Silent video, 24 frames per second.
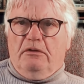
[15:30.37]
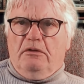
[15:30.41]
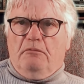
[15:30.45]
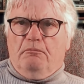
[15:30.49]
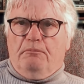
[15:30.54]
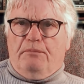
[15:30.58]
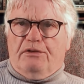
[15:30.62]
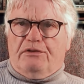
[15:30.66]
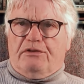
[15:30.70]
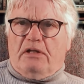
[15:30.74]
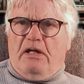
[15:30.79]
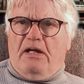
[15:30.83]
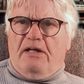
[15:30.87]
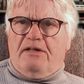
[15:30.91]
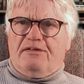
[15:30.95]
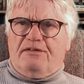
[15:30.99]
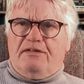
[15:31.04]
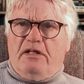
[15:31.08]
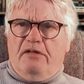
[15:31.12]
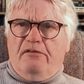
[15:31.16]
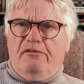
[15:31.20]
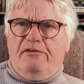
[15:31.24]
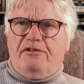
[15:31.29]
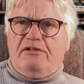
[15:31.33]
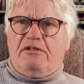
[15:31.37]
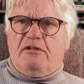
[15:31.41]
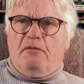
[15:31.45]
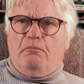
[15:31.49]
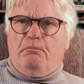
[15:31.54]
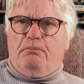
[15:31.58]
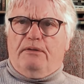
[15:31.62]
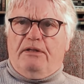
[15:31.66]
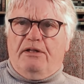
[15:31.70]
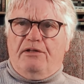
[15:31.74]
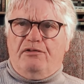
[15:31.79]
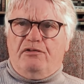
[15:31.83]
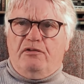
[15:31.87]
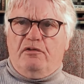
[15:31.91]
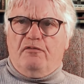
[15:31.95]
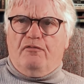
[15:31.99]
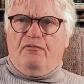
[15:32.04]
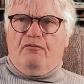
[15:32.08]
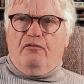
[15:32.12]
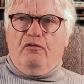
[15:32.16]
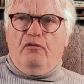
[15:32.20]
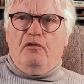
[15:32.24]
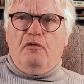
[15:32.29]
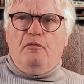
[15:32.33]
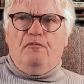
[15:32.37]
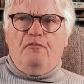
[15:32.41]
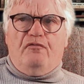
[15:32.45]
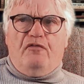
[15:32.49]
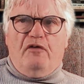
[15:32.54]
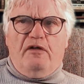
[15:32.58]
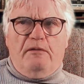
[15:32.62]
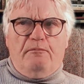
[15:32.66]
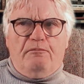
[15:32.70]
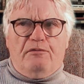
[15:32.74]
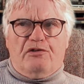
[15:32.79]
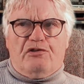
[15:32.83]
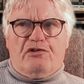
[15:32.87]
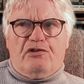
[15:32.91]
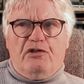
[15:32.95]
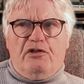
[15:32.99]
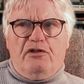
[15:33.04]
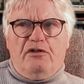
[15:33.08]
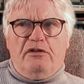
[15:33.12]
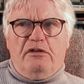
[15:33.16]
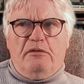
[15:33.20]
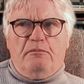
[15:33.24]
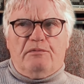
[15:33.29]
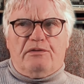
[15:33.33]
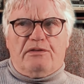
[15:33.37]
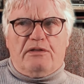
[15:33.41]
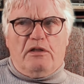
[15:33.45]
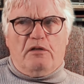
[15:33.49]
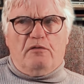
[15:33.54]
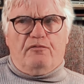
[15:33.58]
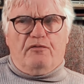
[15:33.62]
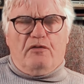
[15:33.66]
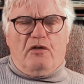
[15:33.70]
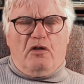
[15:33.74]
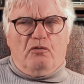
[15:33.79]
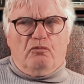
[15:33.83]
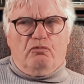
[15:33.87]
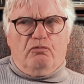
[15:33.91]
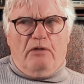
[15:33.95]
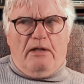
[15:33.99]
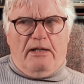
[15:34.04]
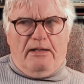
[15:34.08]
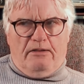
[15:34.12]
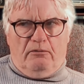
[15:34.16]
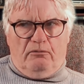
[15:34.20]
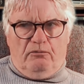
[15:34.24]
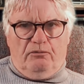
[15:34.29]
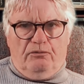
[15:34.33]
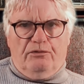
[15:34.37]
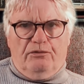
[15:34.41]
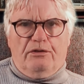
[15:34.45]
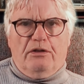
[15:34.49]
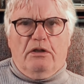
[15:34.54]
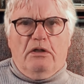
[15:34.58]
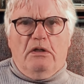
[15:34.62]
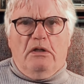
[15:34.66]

But as there is plenty of room for him to turn himself around